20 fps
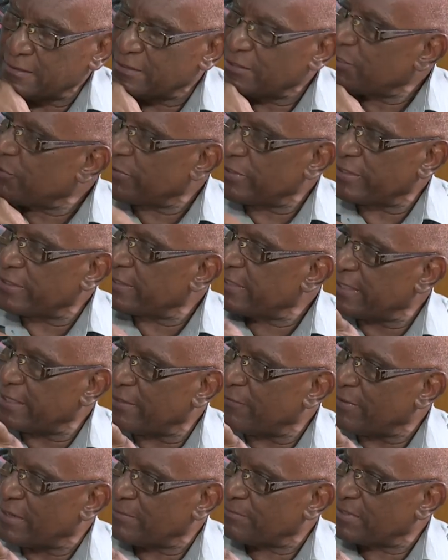during the day
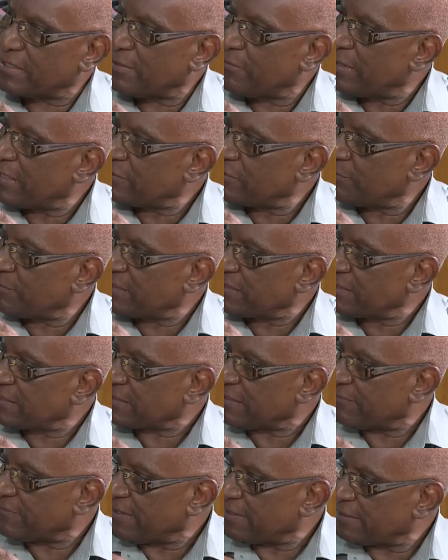they went to Petit
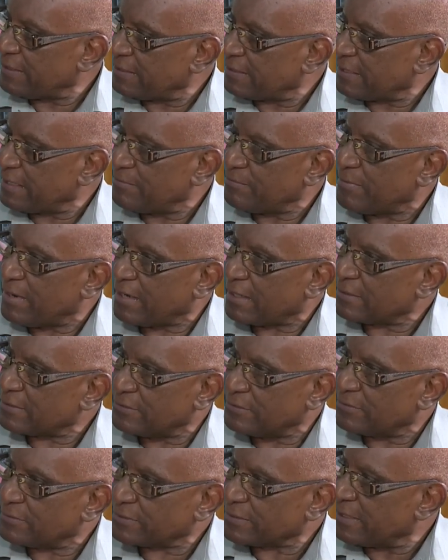Savan and came back
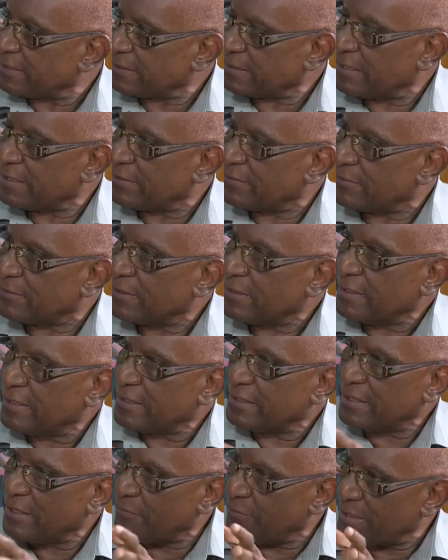to Center. You
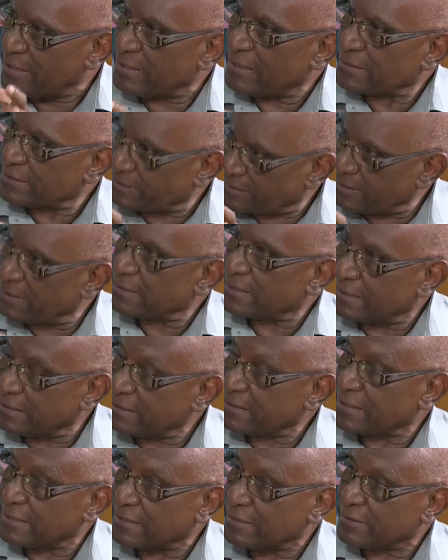know, they still
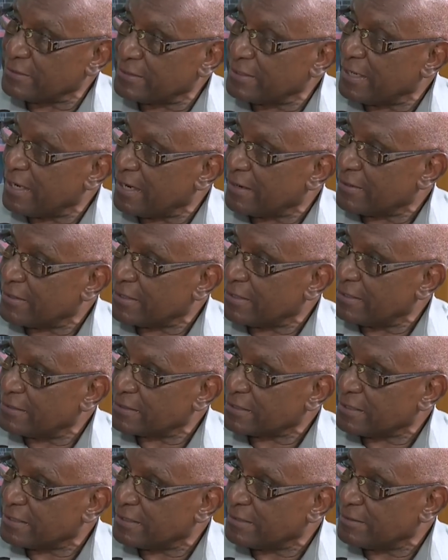continue their
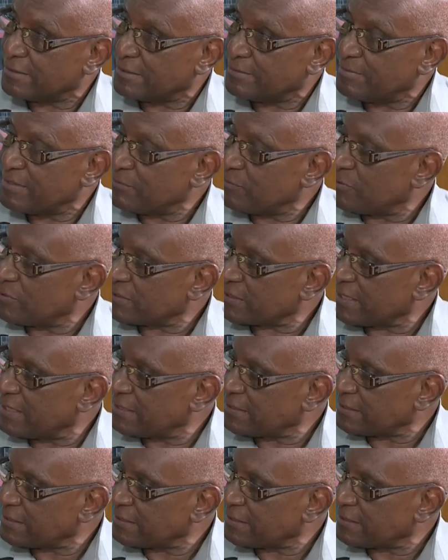agriculture in most cases.